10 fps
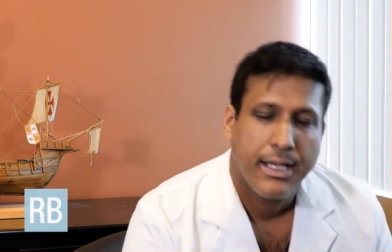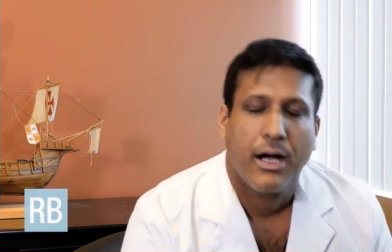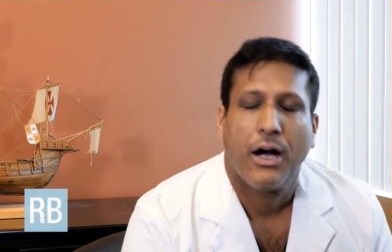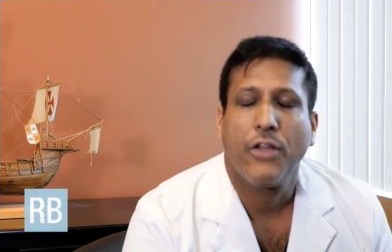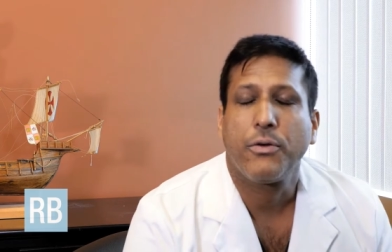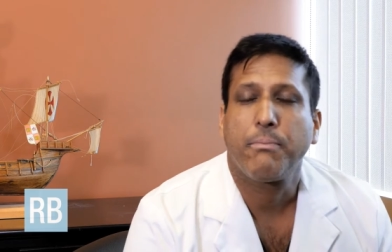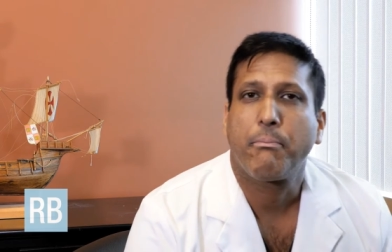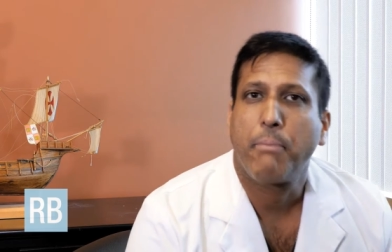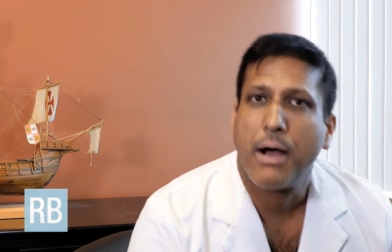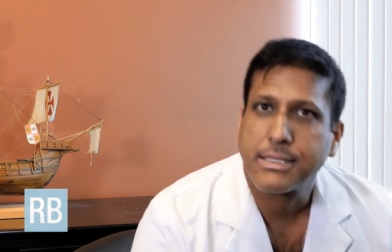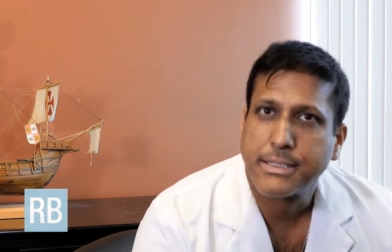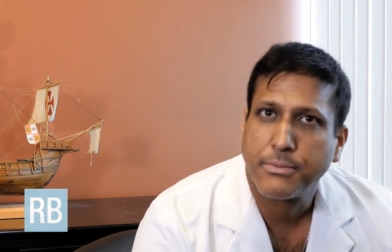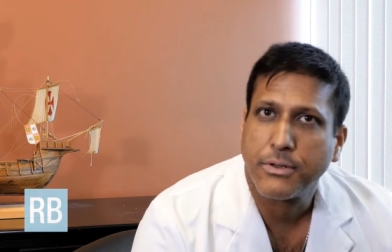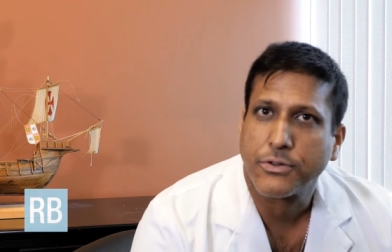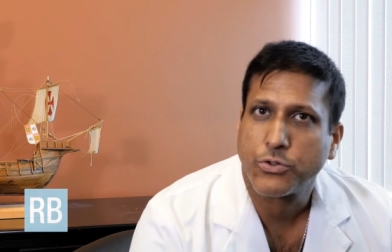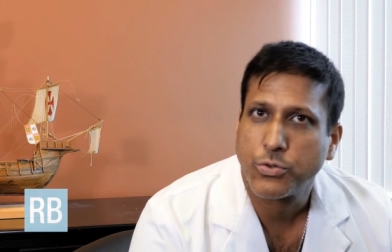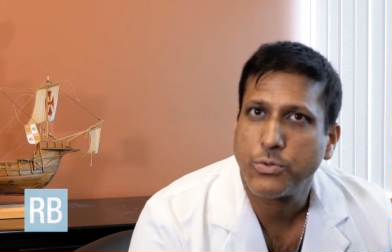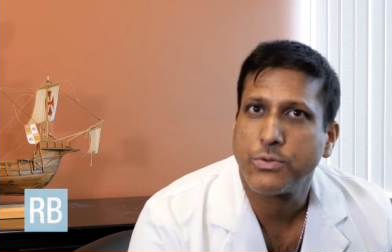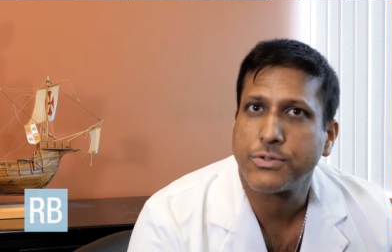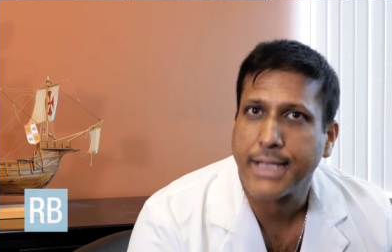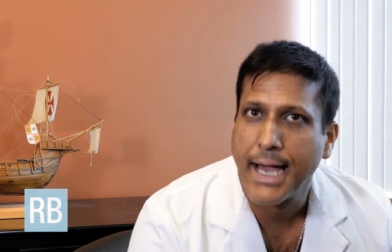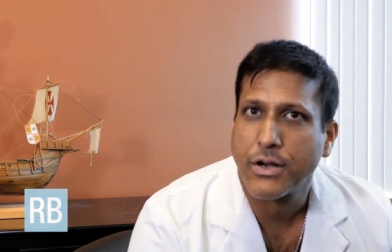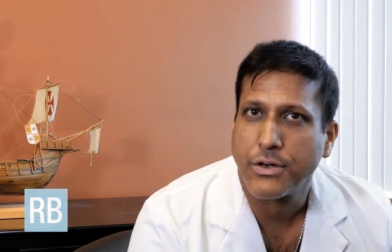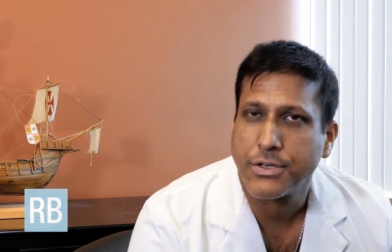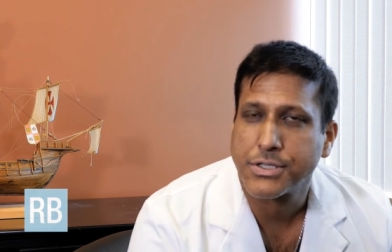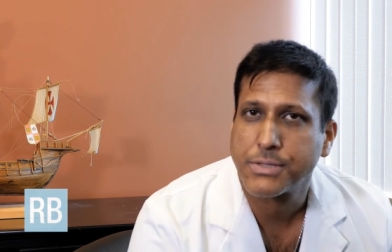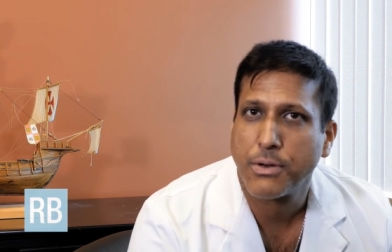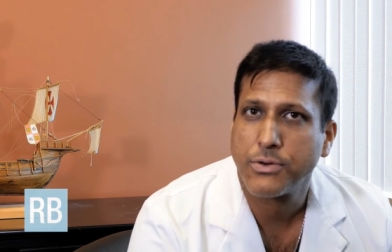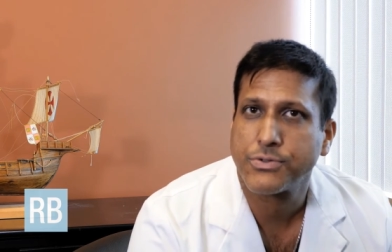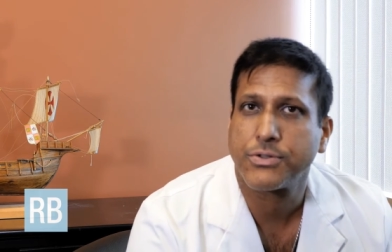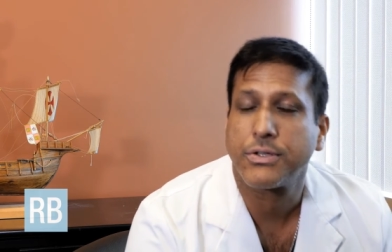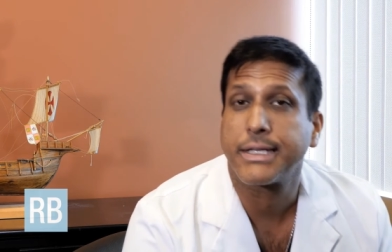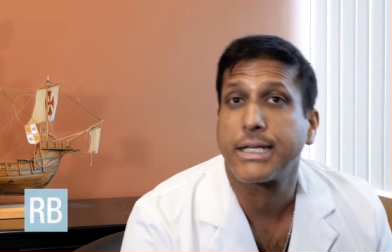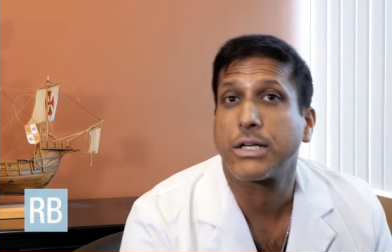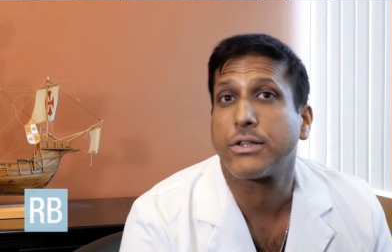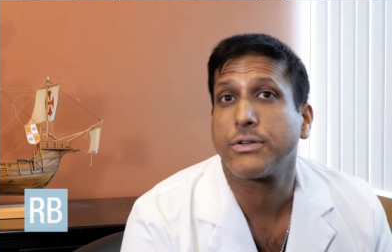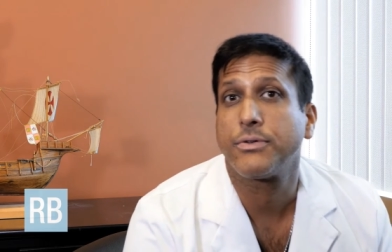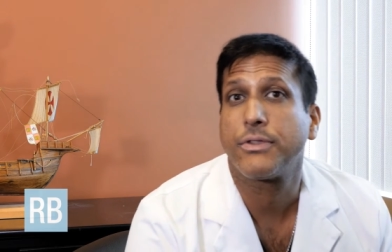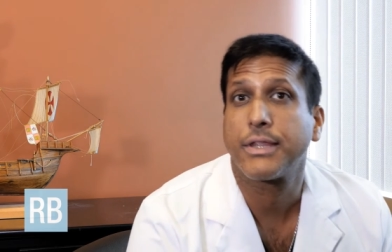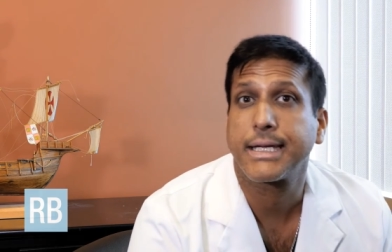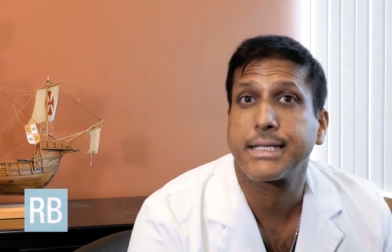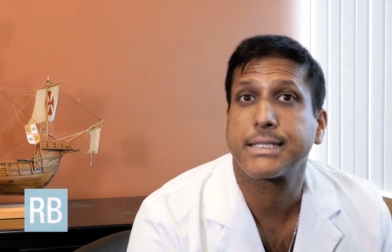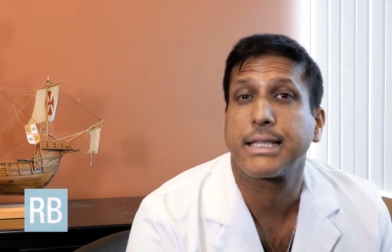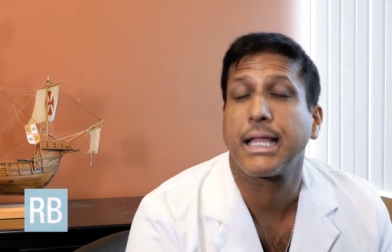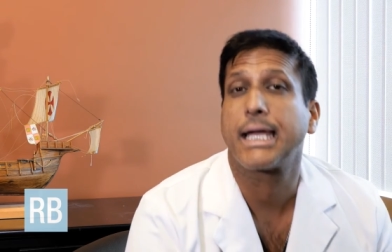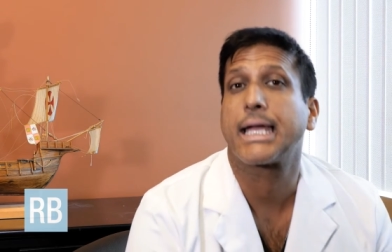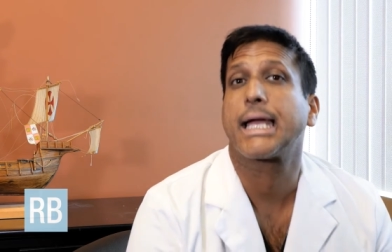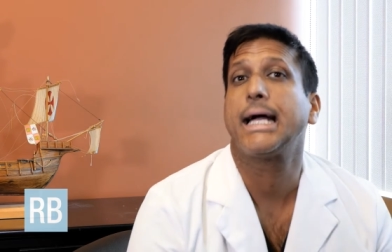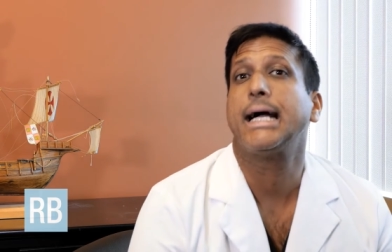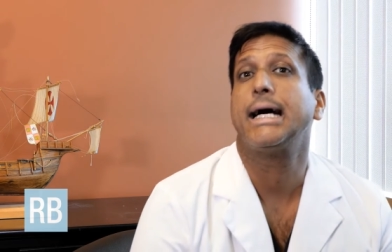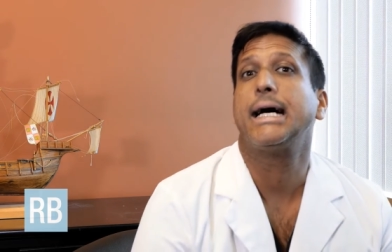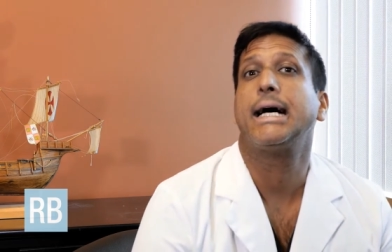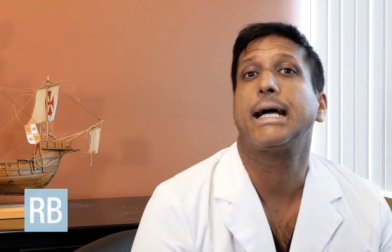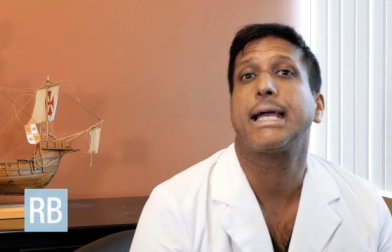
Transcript: Other possible tools at our disposal include things like a